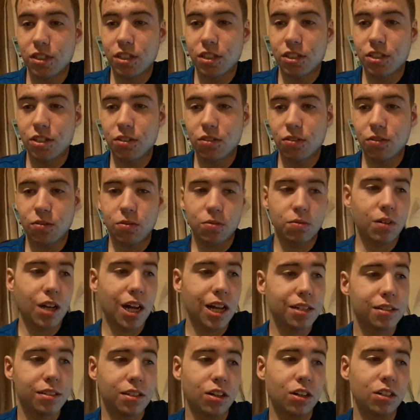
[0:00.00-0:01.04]
So
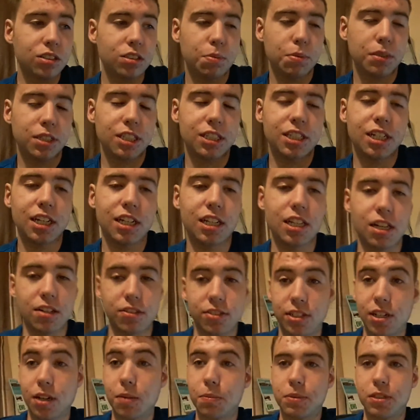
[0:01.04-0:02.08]
I talked about the Tidy
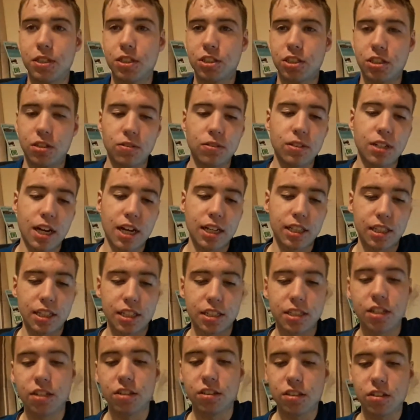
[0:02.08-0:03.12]
Towns competition going ahead
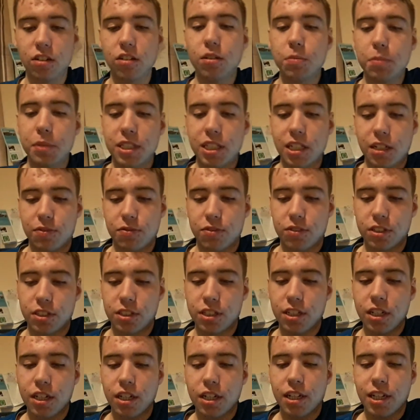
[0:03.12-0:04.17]
this year. It's going to be
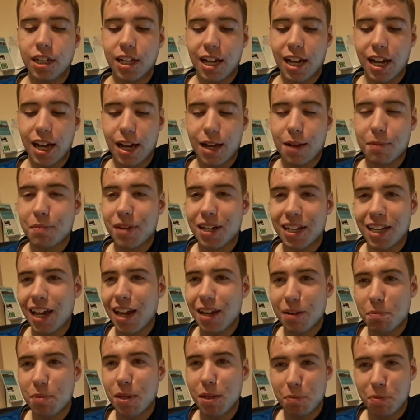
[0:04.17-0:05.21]
different.
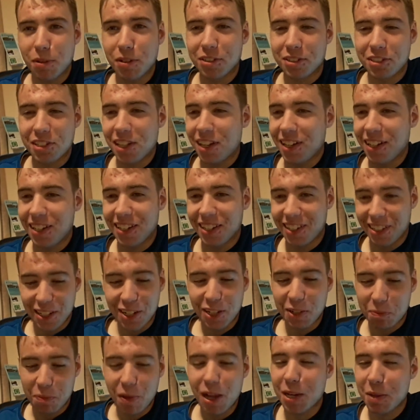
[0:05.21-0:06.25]
Again, people are saying,
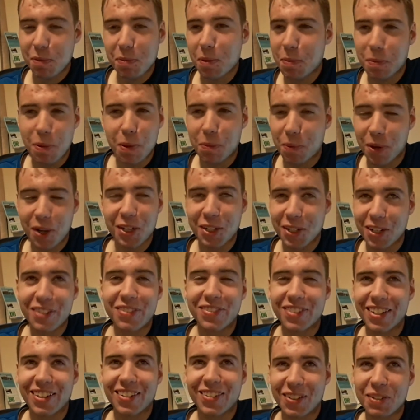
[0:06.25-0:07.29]
many people are pointing the
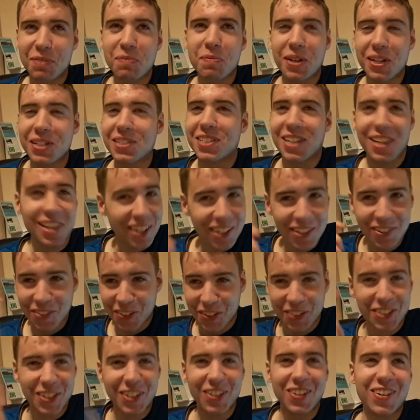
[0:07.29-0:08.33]
finger at me saying it
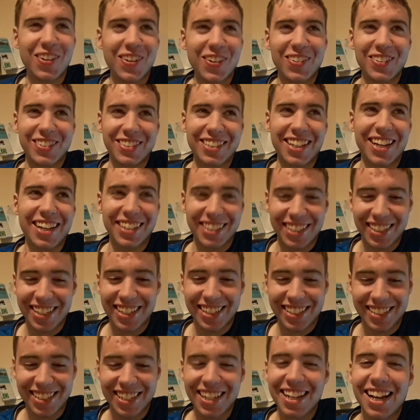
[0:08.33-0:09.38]
was you who was out of
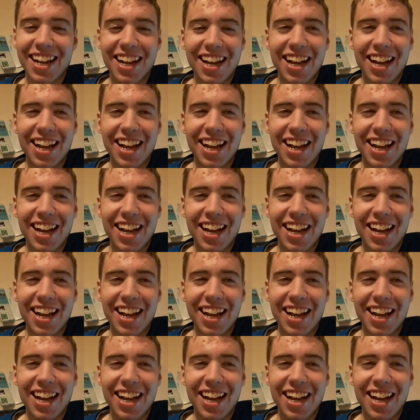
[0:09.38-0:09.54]
this.